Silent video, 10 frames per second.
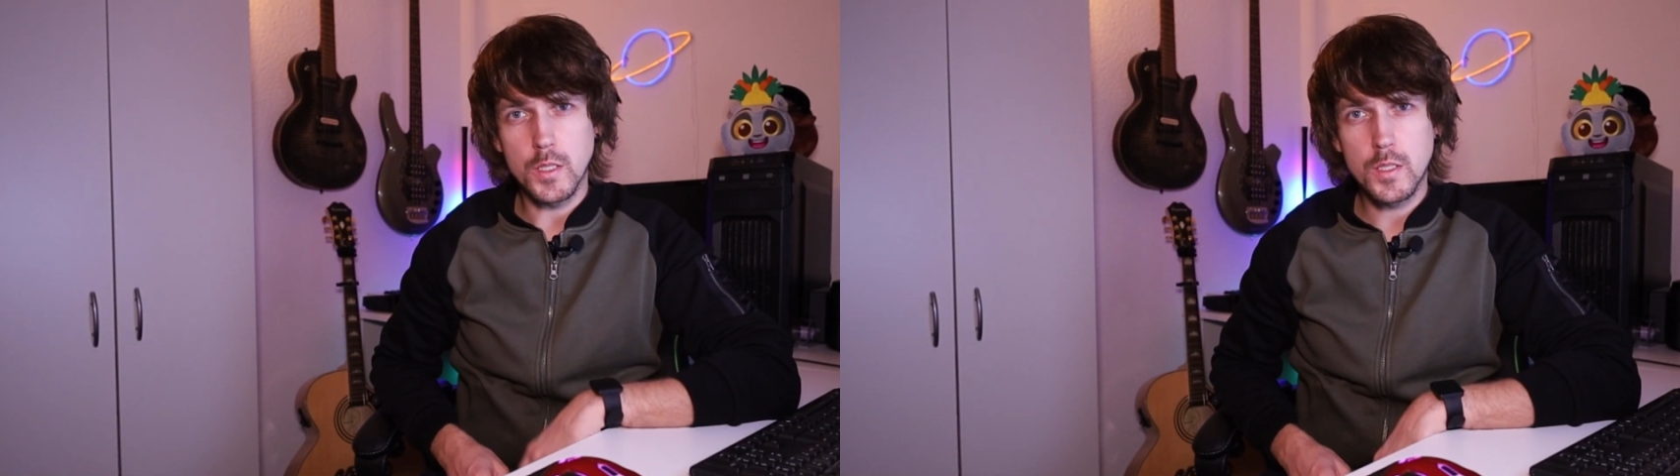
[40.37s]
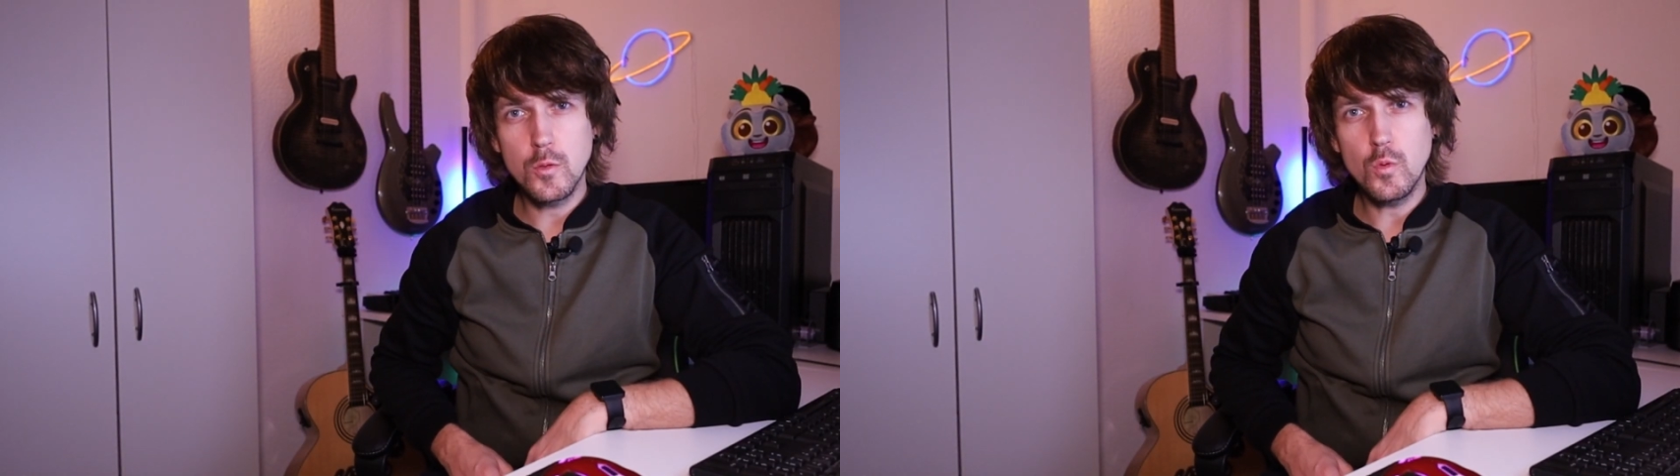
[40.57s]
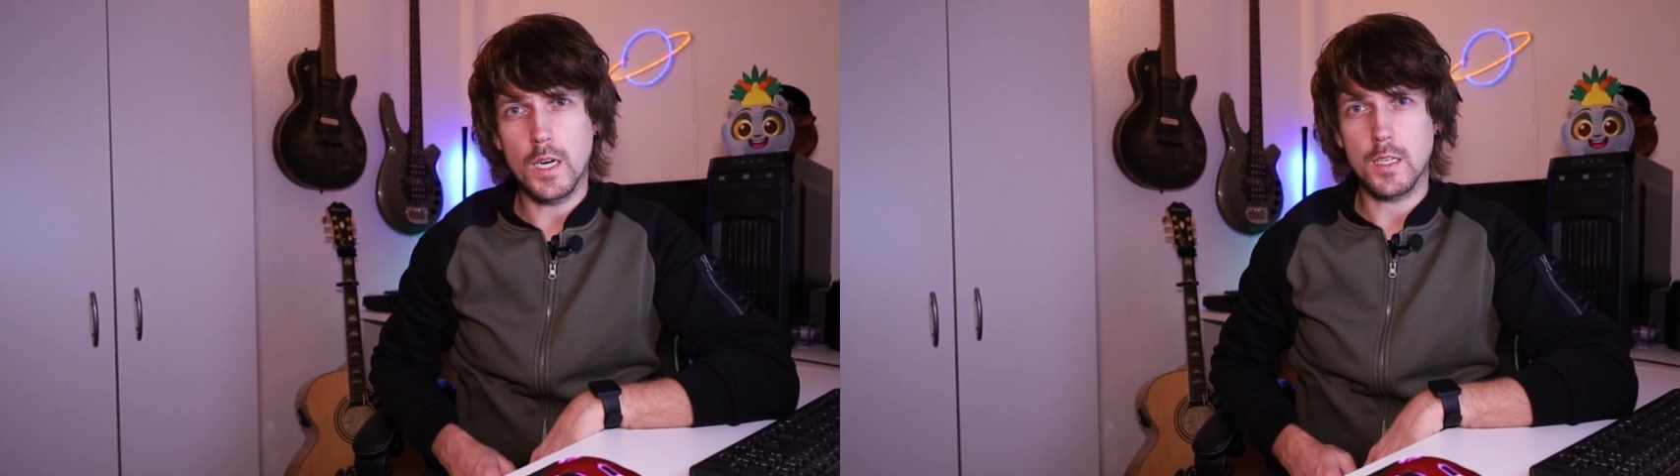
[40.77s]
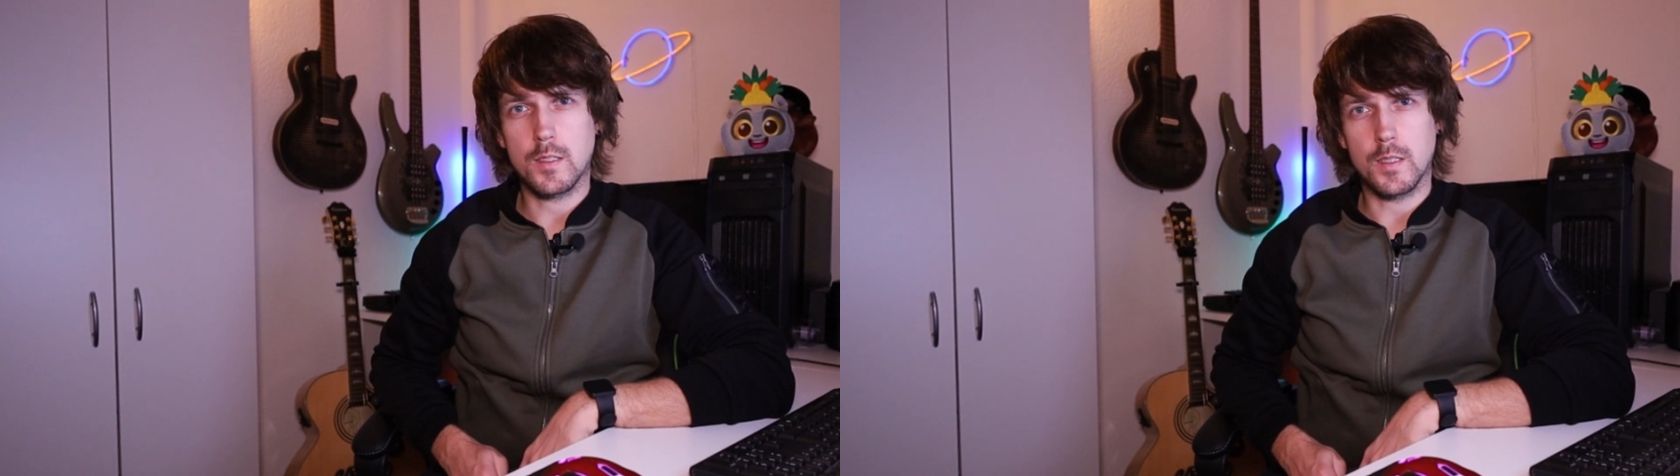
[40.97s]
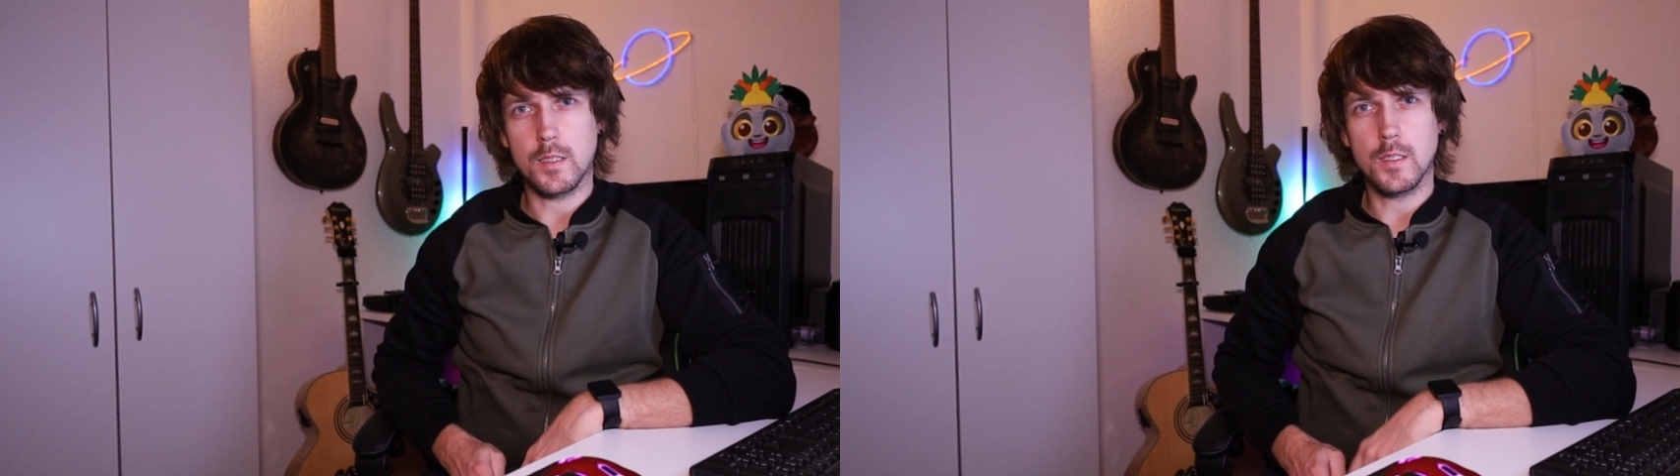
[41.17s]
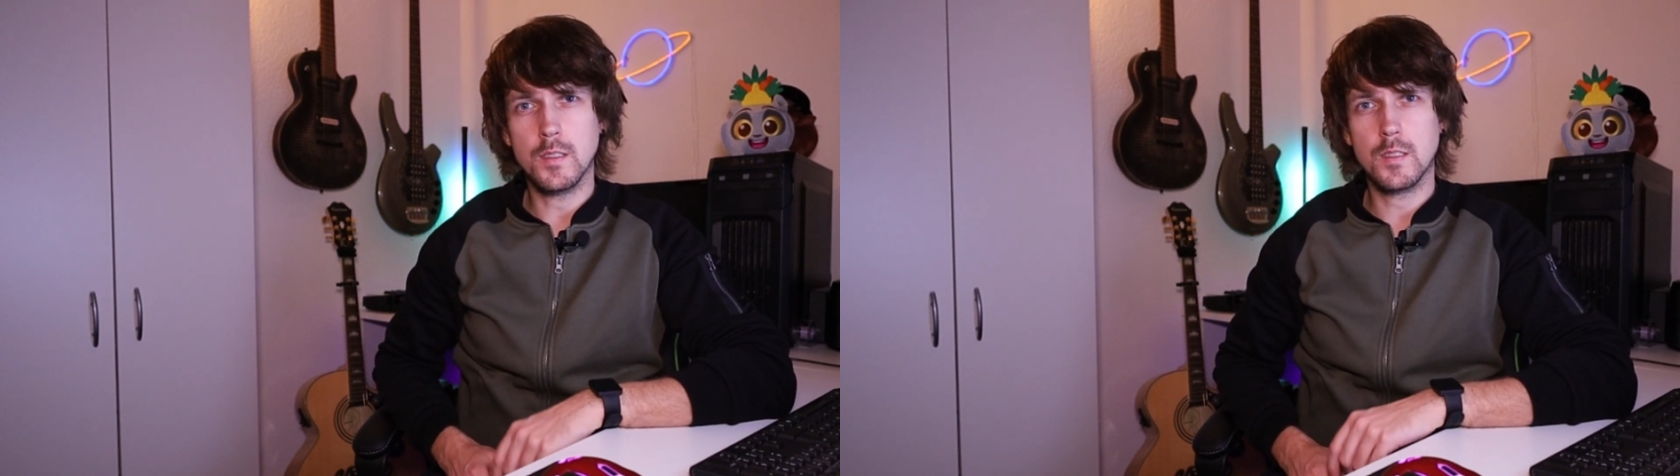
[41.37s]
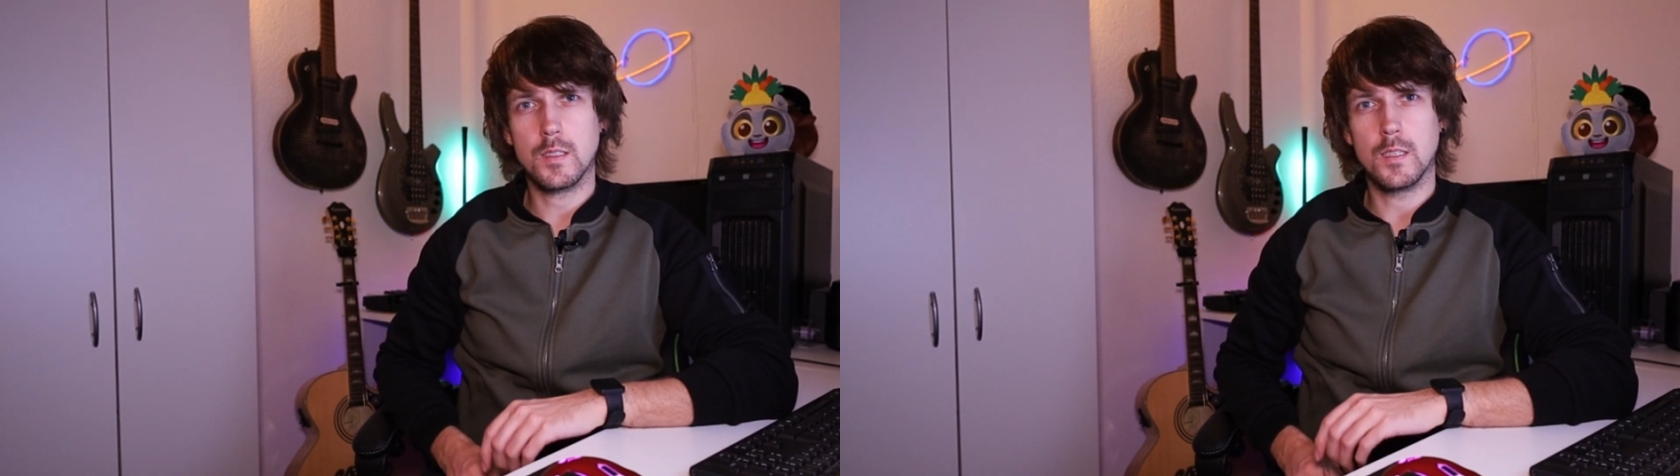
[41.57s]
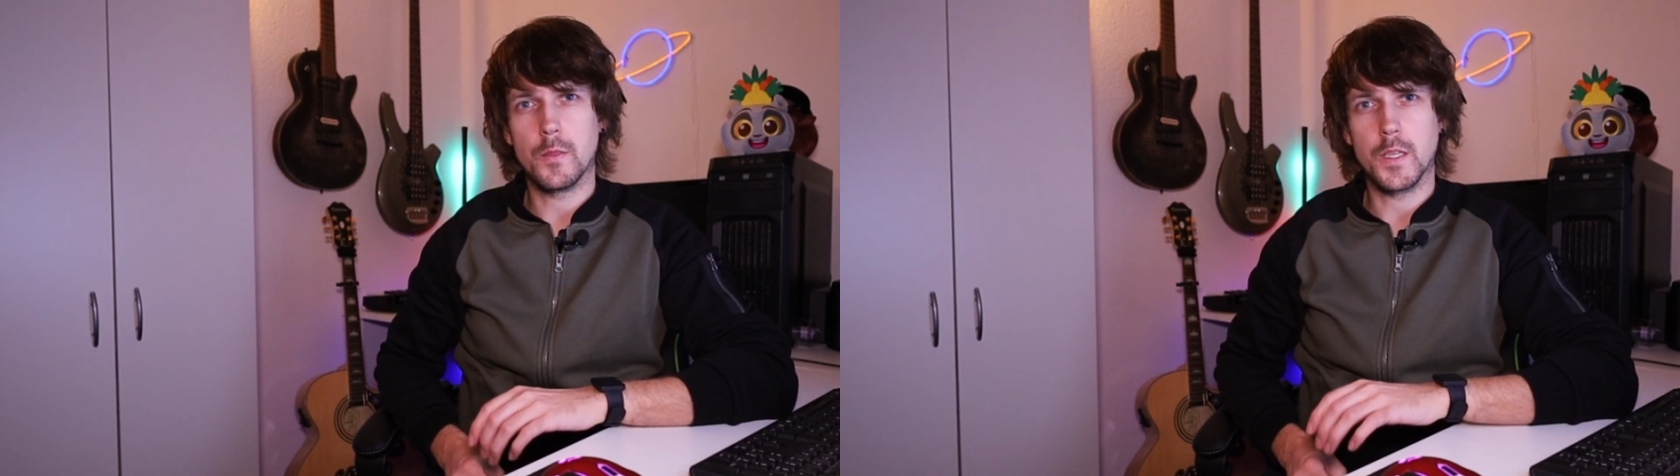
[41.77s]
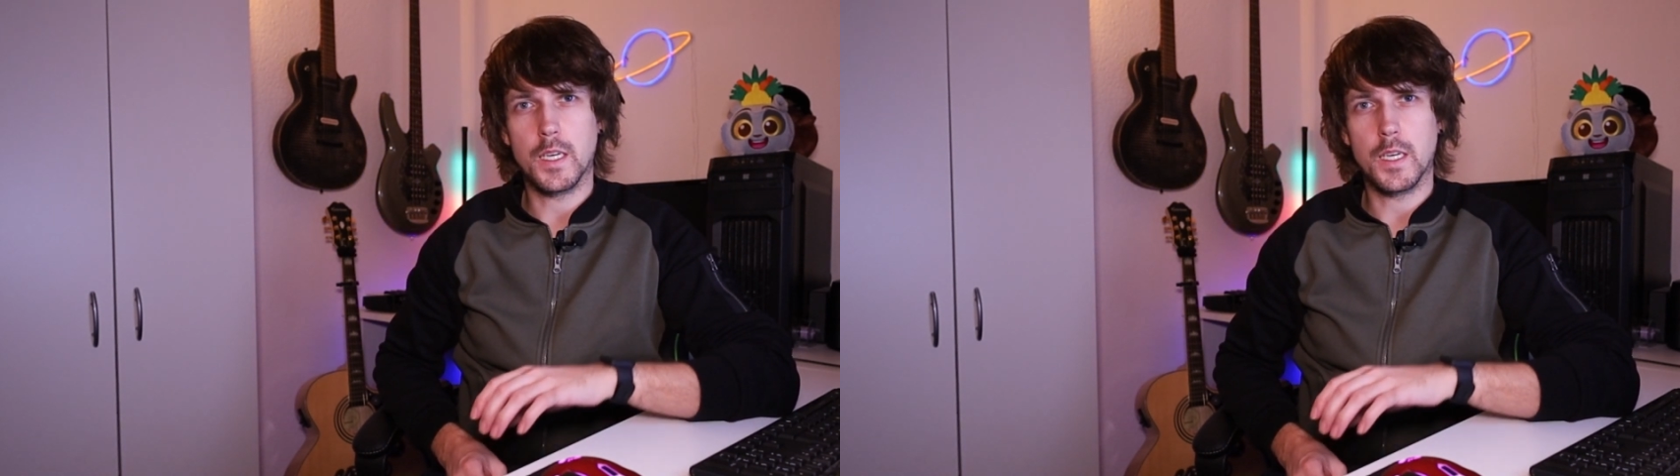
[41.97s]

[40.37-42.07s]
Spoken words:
arcseconds in the